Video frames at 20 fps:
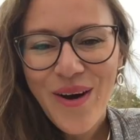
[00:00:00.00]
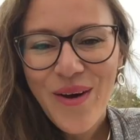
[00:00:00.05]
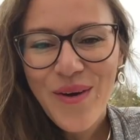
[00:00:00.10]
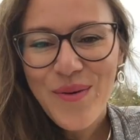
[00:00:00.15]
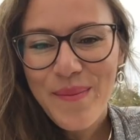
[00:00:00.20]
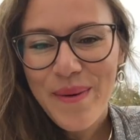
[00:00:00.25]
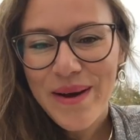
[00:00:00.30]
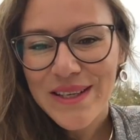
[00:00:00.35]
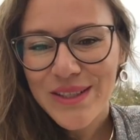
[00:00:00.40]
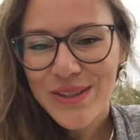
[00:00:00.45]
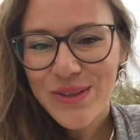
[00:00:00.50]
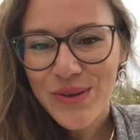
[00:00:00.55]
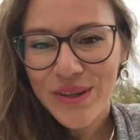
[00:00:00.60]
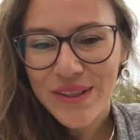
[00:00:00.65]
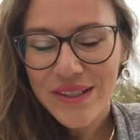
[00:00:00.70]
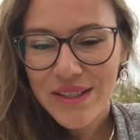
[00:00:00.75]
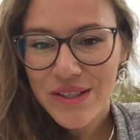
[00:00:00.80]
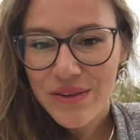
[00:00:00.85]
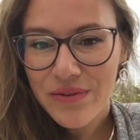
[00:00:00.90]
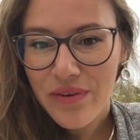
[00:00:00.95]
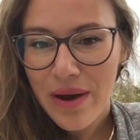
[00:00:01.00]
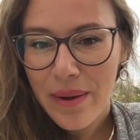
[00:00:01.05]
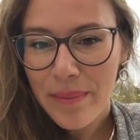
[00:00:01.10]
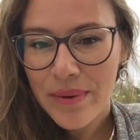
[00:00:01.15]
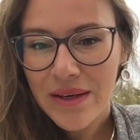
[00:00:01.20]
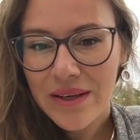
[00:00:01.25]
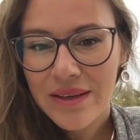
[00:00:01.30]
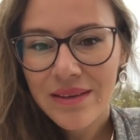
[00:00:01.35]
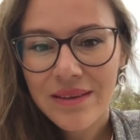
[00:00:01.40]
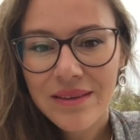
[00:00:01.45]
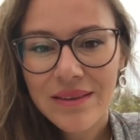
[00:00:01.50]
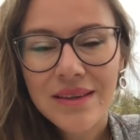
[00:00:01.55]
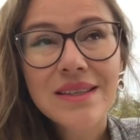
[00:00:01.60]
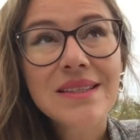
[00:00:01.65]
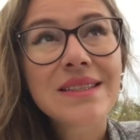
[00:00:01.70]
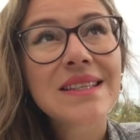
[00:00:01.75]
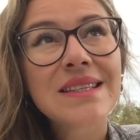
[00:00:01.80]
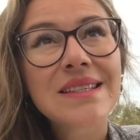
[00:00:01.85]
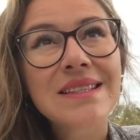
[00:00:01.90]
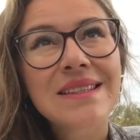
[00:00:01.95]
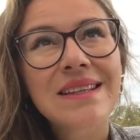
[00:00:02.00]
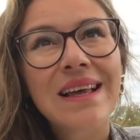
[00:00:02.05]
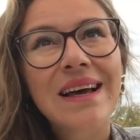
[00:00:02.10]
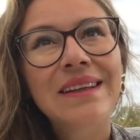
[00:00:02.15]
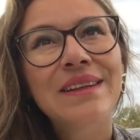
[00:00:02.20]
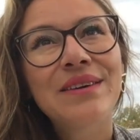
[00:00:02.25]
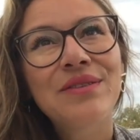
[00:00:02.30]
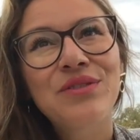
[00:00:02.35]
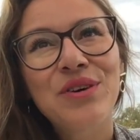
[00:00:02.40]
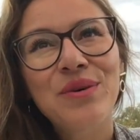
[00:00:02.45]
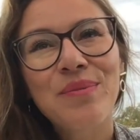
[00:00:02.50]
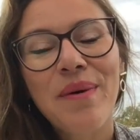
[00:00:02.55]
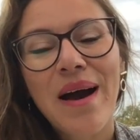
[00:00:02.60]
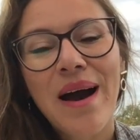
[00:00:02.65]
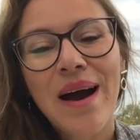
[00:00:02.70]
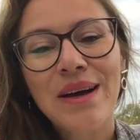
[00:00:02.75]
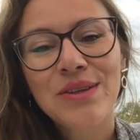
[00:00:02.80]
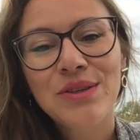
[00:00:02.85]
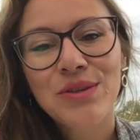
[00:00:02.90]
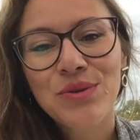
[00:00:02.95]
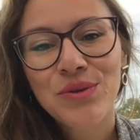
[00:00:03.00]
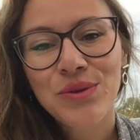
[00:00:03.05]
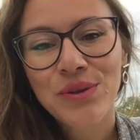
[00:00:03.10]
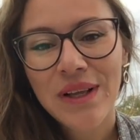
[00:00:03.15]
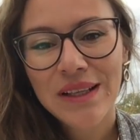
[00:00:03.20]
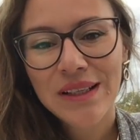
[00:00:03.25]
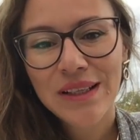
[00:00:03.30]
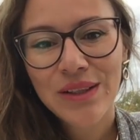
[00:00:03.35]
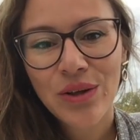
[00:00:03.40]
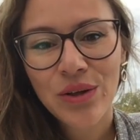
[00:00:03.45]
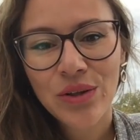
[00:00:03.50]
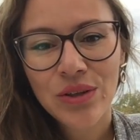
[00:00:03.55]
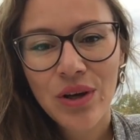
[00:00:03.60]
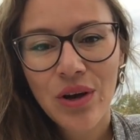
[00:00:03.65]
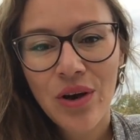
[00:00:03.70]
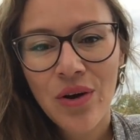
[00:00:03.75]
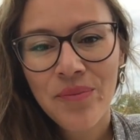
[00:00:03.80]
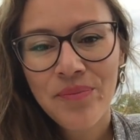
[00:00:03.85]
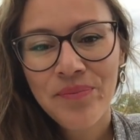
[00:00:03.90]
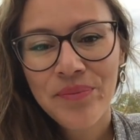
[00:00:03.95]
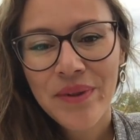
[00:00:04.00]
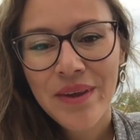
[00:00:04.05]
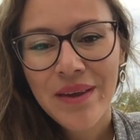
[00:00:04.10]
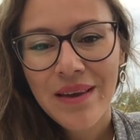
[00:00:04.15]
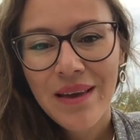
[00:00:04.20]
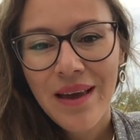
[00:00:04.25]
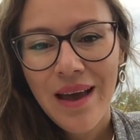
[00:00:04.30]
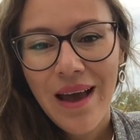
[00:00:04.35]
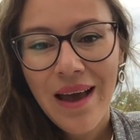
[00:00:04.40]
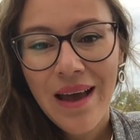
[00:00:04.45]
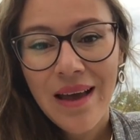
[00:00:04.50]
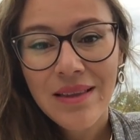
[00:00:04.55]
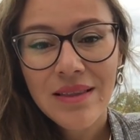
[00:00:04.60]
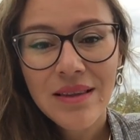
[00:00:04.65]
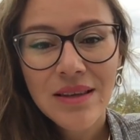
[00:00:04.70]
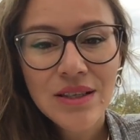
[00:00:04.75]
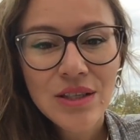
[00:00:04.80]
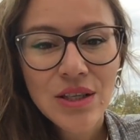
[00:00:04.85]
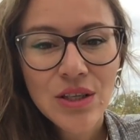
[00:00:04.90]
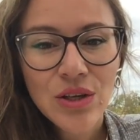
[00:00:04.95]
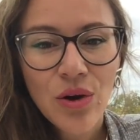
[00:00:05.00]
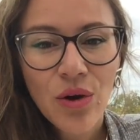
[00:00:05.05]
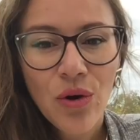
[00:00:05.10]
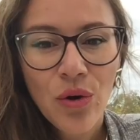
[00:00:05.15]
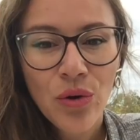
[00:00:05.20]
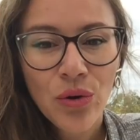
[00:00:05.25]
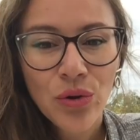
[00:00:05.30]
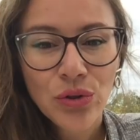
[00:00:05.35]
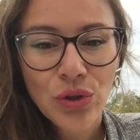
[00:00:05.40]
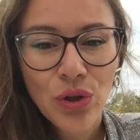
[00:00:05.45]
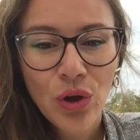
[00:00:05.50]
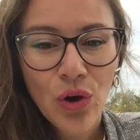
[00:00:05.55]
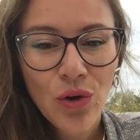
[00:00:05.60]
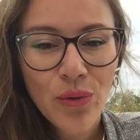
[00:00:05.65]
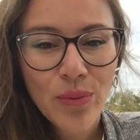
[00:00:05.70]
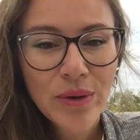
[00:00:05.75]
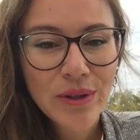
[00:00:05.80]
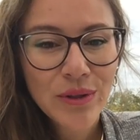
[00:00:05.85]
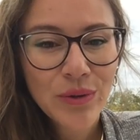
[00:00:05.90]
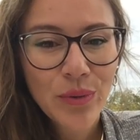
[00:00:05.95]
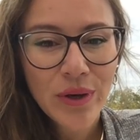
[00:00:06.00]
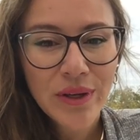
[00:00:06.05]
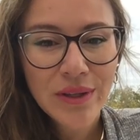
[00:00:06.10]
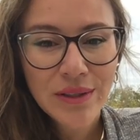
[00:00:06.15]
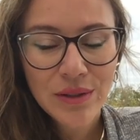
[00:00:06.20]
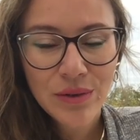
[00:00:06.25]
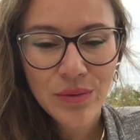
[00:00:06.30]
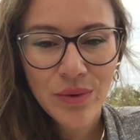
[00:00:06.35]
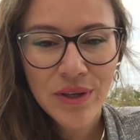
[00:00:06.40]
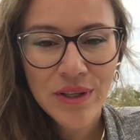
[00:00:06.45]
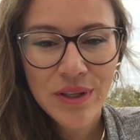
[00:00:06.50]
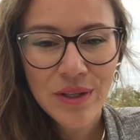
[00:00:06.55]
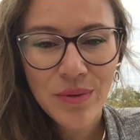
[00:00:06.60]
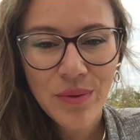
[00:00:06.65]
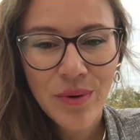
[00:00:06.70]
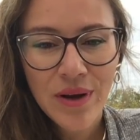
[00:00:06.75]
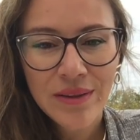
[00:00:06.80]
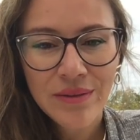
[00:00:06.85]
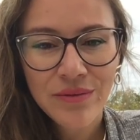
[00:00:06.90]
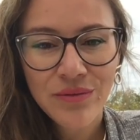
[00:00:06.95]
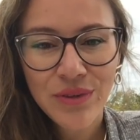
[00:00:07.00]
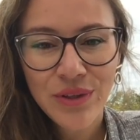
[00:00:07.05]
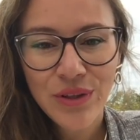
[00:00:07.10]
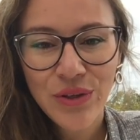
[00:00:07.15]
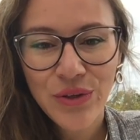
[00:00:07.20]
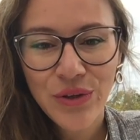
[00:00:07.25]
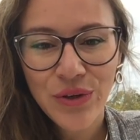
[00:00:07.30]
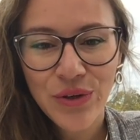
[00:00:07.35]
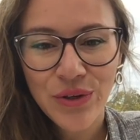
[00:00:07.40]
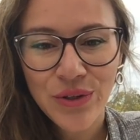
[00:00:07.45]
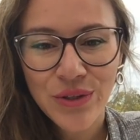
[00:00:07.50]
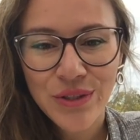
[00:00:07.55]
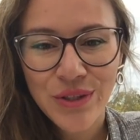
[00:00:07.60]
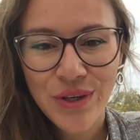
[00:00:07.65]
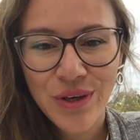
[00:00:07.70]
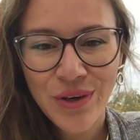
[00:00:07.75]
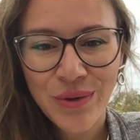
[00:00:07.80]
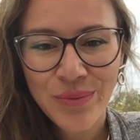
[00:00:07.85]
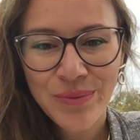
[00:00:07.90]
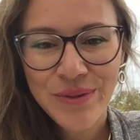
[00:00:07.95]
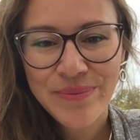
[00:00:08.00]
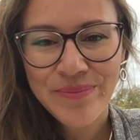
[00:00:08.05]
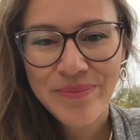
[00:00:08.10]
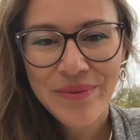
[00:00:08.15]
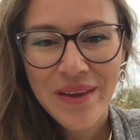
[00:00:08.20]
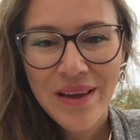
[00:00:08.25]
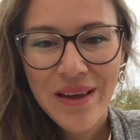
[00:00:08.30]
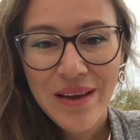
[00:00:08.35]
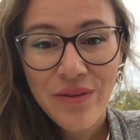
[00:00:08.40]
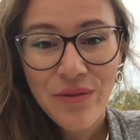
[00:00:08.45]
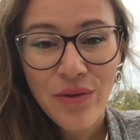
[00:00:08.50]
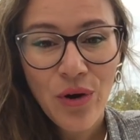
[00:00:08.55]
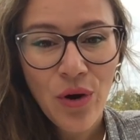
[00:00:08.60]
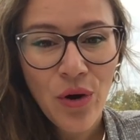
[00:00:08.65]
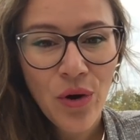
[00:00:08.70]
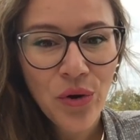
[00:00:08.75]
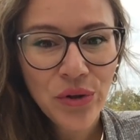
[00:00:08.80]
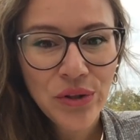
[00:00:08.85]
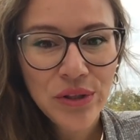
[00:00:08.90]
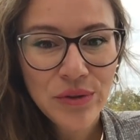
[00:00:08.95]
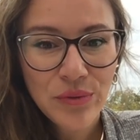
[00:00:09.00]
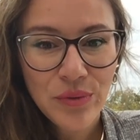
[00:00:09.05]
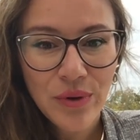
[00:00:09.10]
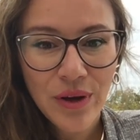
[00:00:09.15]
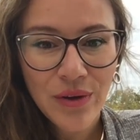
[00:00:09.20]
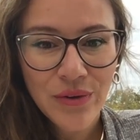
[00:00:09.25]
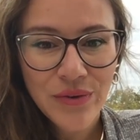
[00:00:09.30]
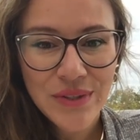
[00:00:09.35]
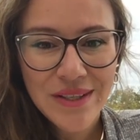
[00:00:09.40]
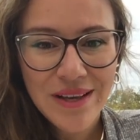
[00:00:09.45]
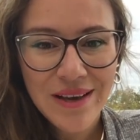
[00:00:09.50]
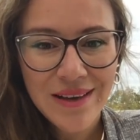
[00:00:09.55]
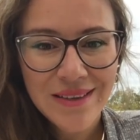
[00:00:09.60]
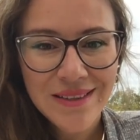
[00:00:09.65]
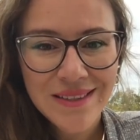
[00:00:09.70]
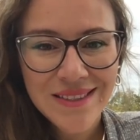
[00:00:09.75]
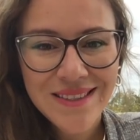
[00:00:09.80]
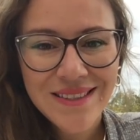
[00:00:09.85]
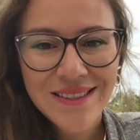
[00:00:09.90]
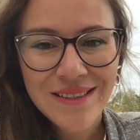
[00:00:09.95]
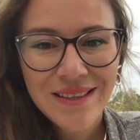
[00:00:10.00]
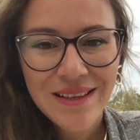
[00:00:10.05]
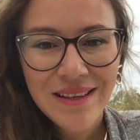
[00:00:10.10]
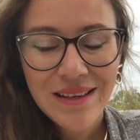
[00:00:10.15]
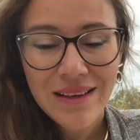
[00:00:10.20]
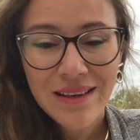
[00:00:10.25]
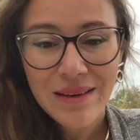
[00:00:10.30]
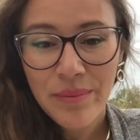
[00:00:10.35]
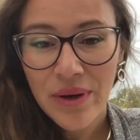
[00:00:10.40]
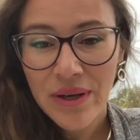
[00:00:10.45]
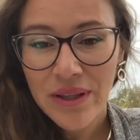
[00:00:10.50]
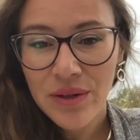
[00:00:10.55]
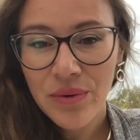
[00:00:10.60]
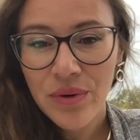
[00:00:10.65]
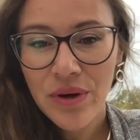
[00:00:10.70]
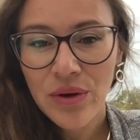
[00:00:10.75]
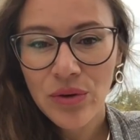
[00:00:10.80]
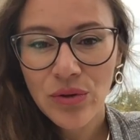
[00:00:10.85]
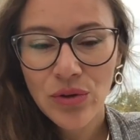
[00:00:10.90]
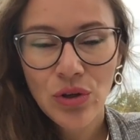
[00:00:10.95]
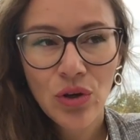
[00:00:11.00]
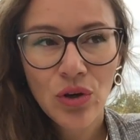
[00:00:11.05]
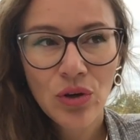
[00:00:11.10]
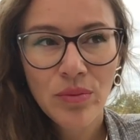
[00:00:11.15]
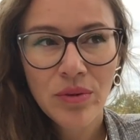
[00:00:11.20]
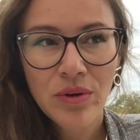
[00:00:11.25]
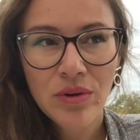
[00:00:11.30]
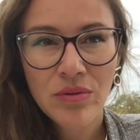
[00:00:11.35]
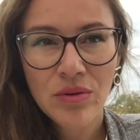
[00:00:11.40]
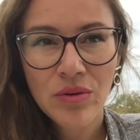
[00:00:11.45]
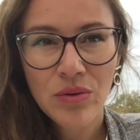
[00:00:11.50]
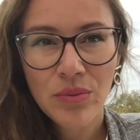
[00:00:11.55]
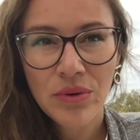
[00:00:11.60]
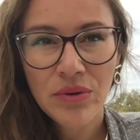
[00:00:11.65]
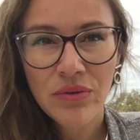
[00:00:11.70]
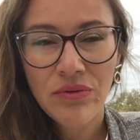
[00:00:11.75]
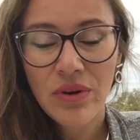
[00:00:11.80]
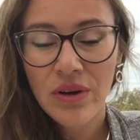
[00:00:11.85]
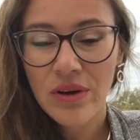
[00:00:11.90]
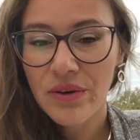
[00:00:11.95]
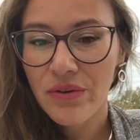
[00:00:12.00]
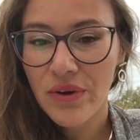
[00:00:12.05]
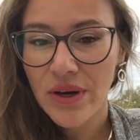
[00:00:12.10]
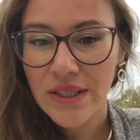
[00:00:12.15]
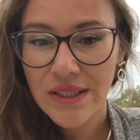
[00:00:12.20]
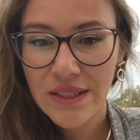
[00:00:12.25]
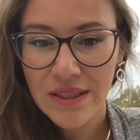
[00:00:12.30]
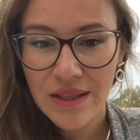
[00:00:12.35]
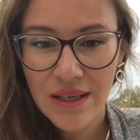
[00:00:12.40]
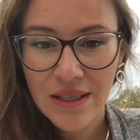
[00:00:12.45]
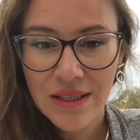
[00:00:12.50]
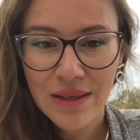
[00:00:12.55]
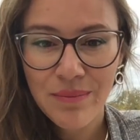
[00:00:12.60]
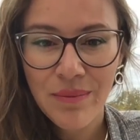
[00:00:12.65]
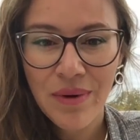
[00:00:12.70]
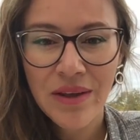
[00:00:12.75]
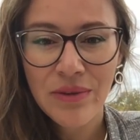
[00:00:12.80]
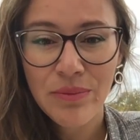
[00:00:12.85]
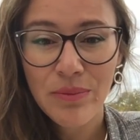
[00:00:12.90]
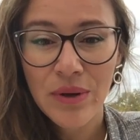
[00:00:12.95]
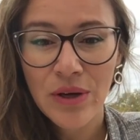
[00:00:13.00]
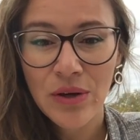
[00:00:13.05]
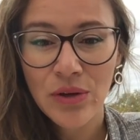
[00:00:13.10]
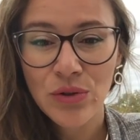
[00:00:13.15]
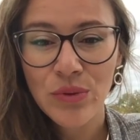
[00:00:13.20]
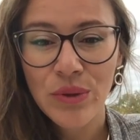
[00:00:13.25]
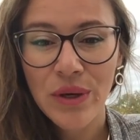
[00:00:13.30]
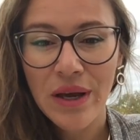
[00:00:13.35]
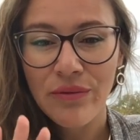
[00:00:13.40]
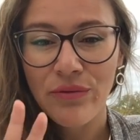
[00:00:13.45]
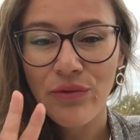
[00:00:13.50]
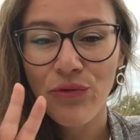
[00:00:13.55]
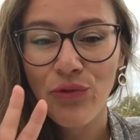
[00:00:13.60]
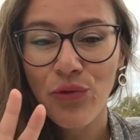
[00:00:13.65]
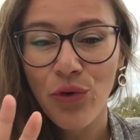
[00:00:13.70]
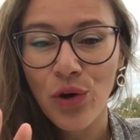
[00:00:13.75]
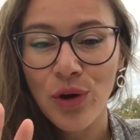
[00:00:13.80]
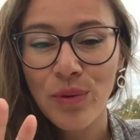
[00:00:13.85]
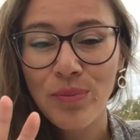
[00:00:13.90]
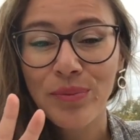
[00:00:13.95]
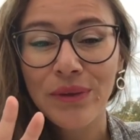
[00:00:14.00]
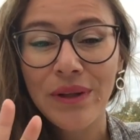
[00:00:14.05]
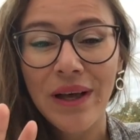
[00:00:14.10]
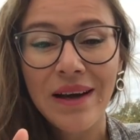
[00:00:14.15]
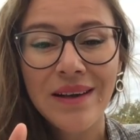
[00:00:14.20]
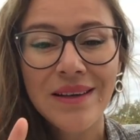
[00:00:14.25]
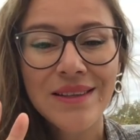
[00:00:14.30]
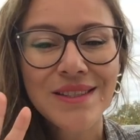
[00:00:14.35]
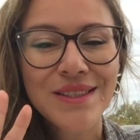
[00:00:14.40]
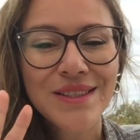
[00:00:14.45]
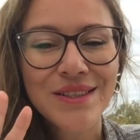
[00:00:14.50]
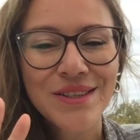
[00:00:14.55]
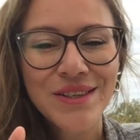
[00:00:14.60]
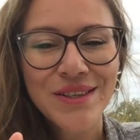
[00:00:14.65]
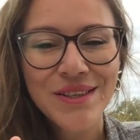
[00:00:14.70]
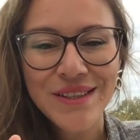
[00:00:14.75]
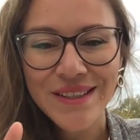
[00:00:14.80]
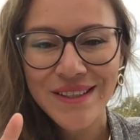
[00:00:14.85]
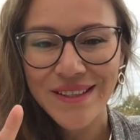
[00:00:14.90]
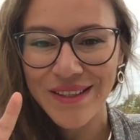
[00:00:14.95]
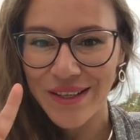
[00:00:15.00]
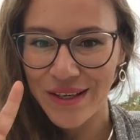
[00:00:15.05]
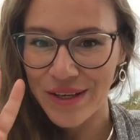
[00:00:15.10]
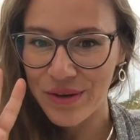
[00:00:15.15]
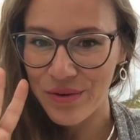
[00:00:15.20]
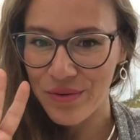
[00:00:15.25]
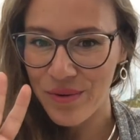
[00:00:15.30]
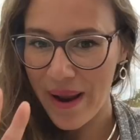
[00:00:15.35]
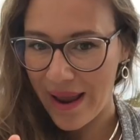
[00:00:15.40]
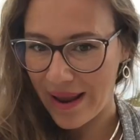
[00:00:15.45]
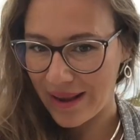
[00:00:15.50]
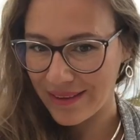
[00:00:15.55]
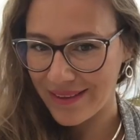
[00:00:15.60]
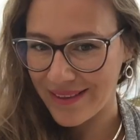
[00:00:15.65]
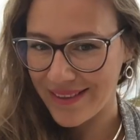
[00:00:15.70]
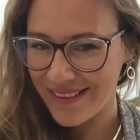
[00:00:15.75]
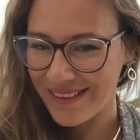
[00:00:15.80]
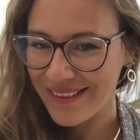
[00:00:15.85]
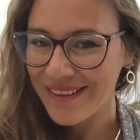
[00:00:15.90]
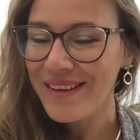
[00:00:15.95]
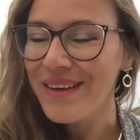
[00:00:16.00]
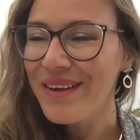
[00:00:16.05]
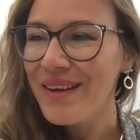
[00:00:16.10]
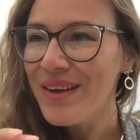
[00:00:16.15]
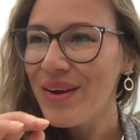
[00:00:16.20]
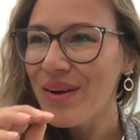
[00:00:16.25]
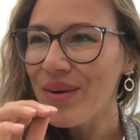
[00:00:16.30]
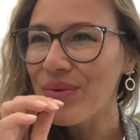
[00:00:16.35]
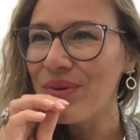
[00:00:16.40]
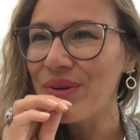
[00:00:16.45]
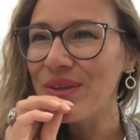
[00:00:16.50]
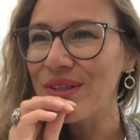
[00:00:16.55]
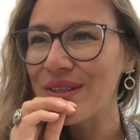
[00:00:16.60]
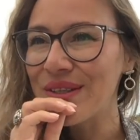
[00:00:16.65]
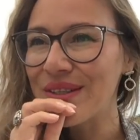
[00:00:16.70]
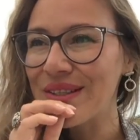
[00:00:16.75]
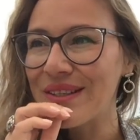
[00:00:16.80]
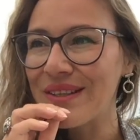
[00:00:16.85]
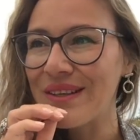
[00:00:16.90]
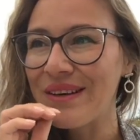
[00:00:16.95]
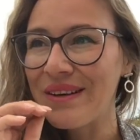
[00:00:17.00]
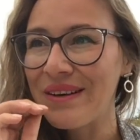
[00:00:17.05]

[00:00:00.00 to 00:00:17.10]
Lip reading: Oh, my astrology family, this is Lada from astrolada.com, and these are your October 2021 video horoscopes for all the 12 signs. And by the way, October will be a very fascinating month because we have four planets turning direct, which is